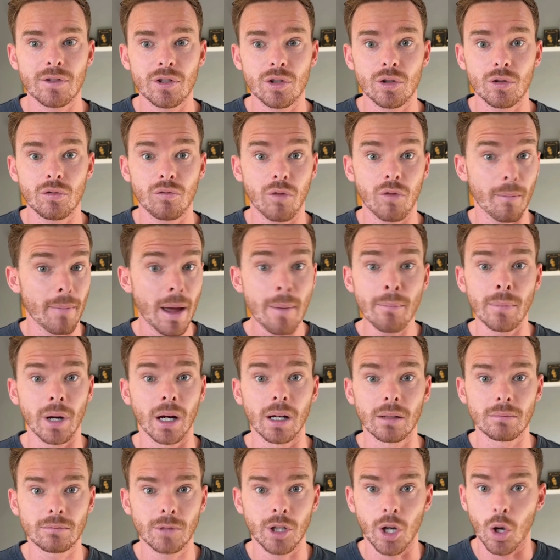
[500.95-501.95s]
to
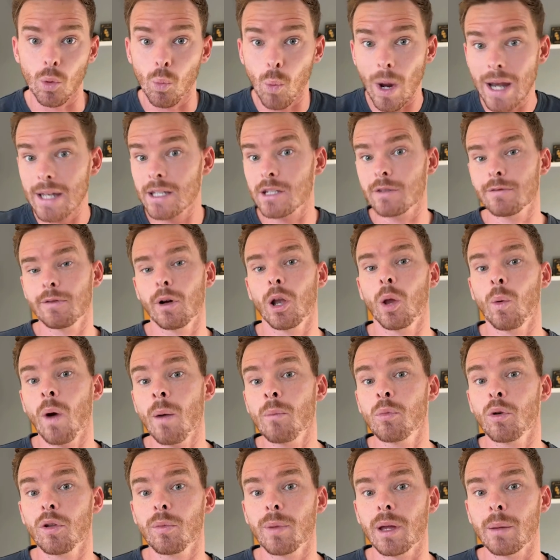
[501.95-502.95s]
remember, when to follow
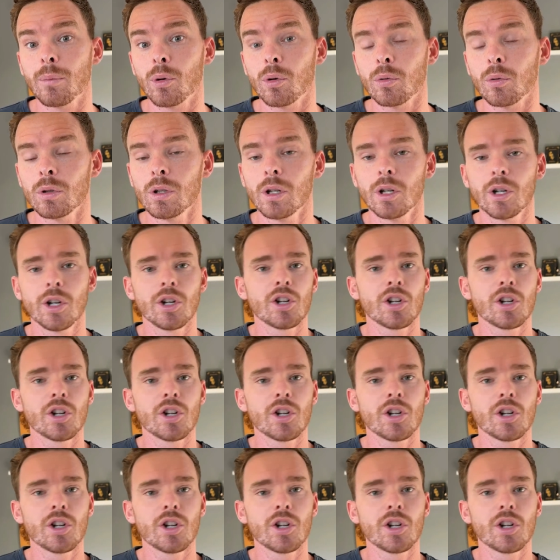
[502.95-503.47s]
up with people.